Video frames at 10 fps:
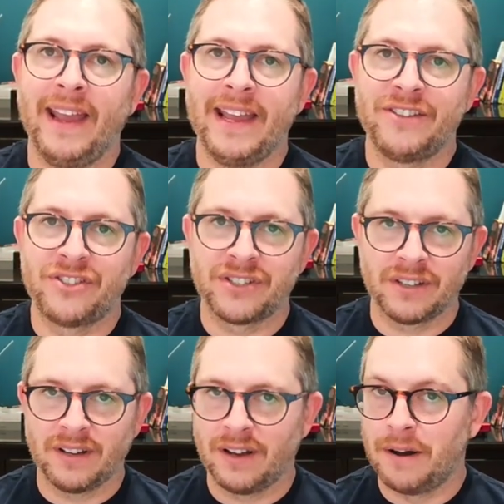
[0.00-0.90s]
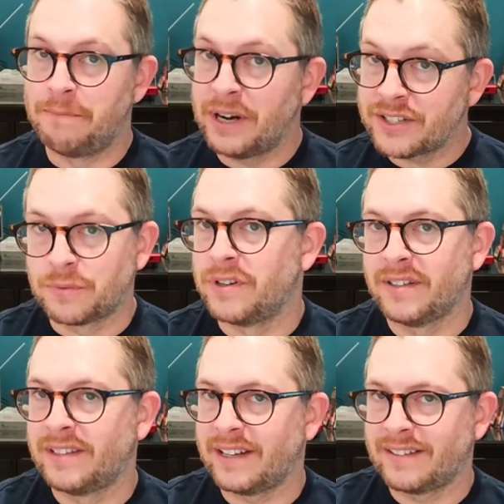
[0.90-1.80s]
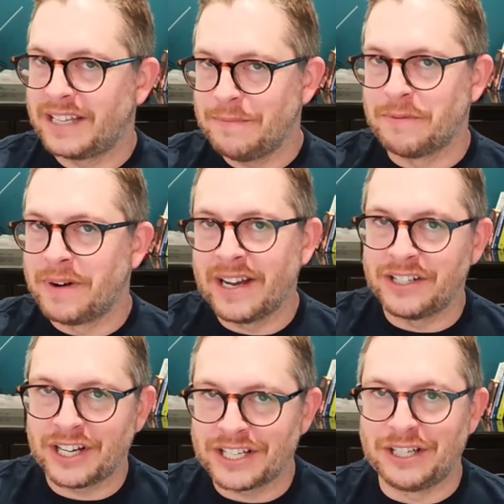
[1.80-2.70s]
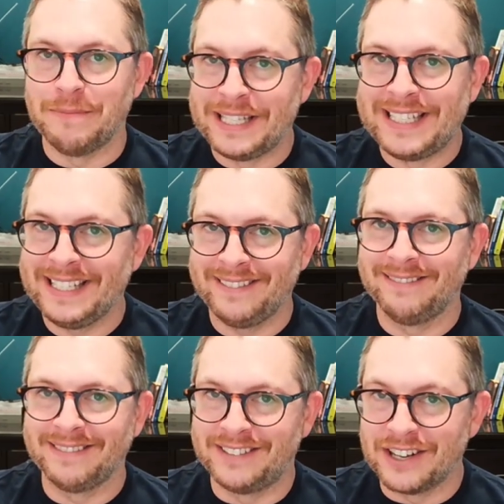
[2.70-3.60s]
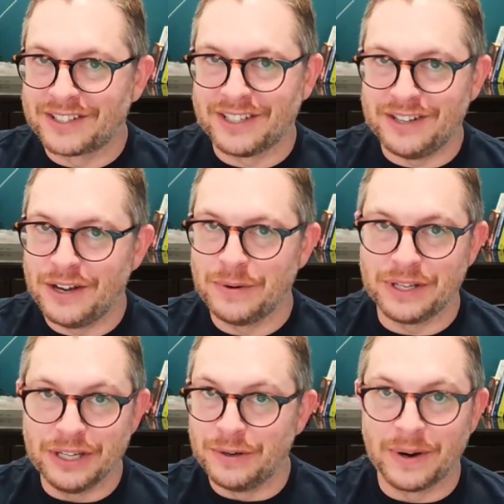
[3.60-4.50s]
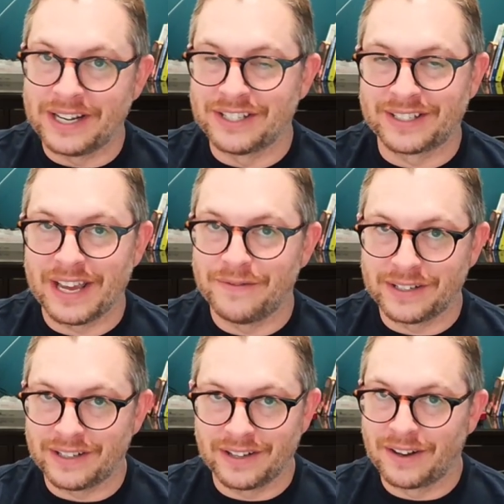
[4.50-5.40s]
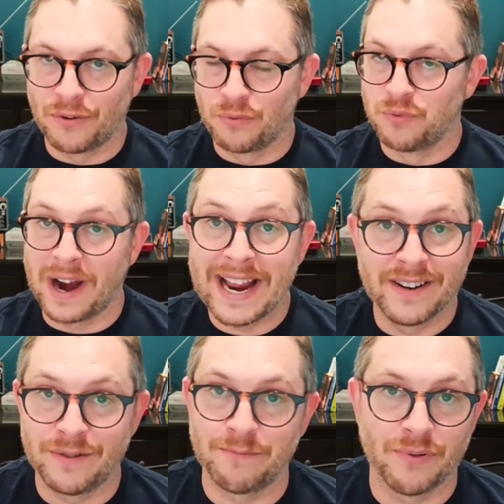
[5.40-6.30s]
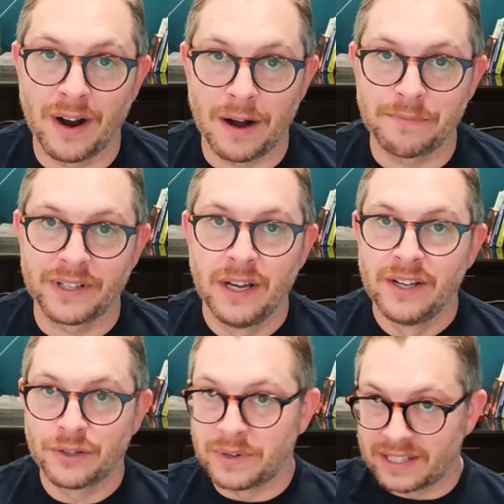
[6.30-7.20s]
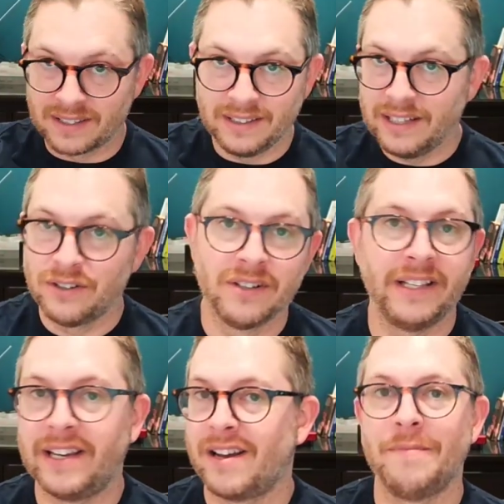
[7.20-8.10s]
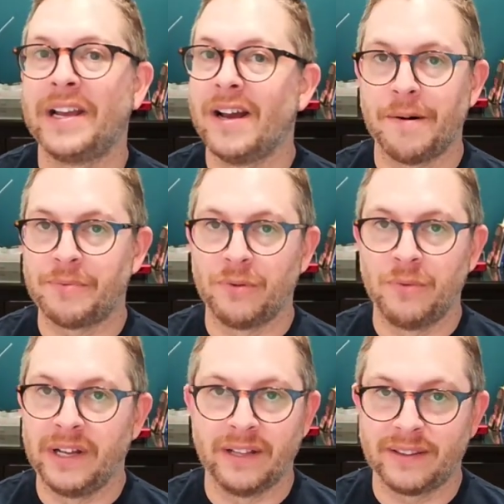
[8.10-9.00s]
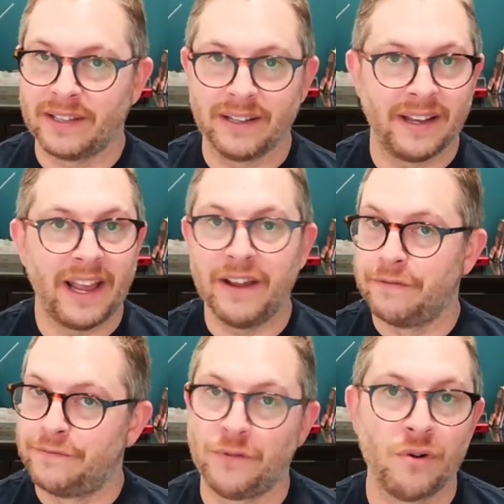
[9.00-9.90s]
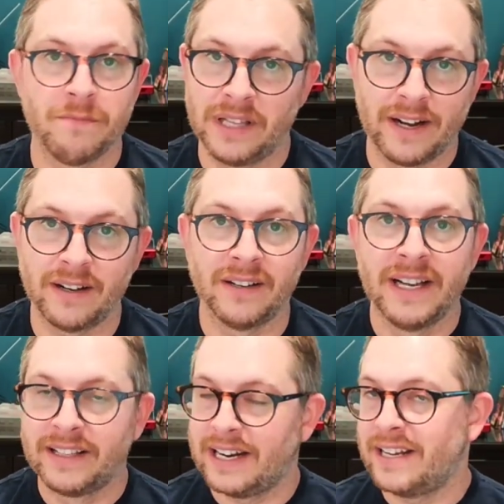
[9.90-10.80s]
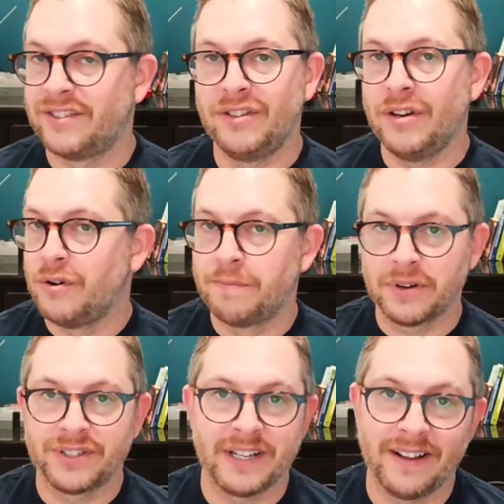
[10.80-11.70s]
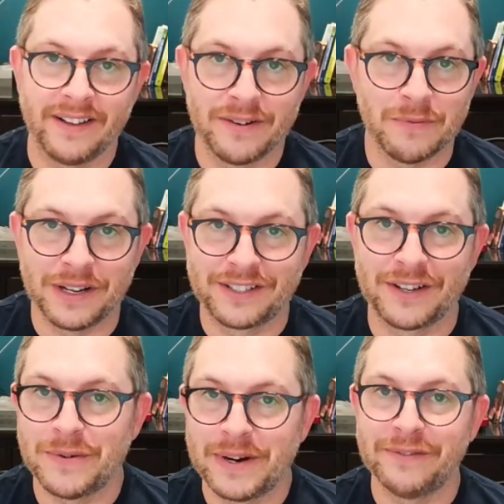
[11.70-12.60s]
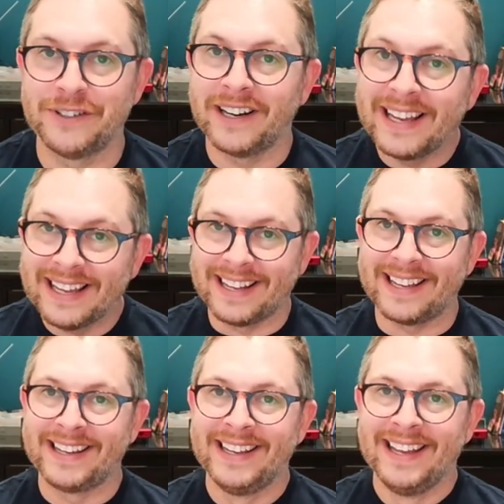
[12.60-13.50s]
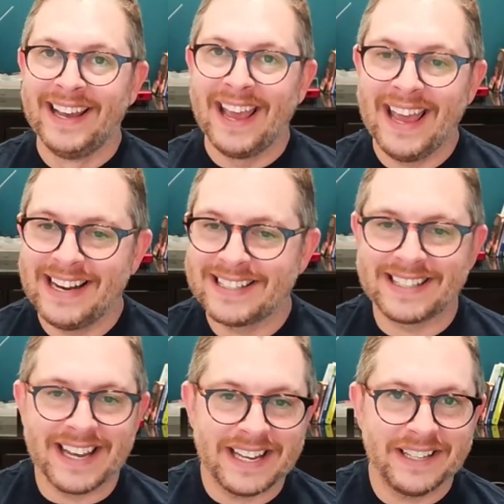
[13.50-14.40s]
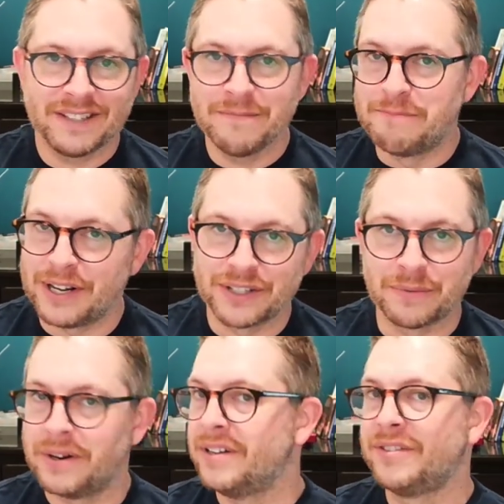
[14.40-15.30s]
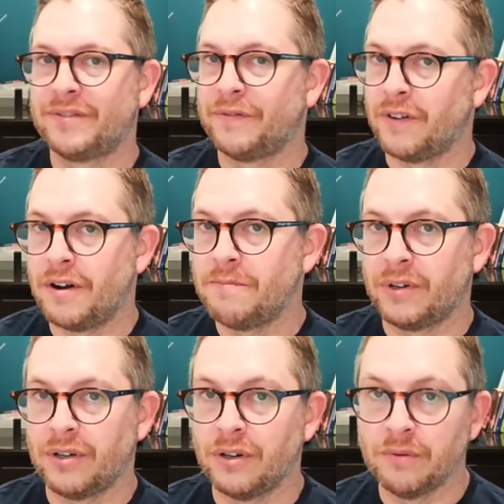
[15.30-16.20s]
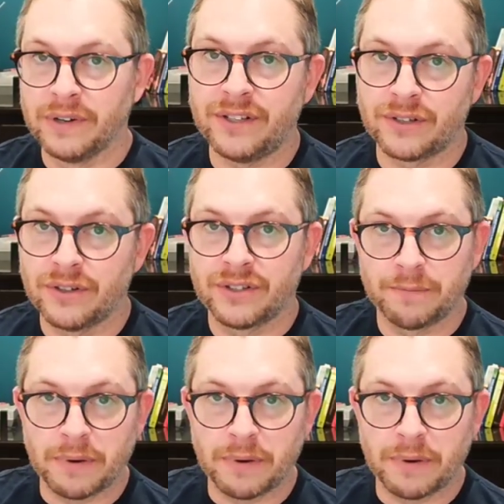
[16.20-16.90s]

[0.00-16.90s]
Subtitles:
it's a buzzword that, keep in mind, ChatGPT doesn't know you. I just gave it a random prompt. So it is literally coming up with a form letter that has no personality whatsoever in it. And it's taking some buzzwords from her research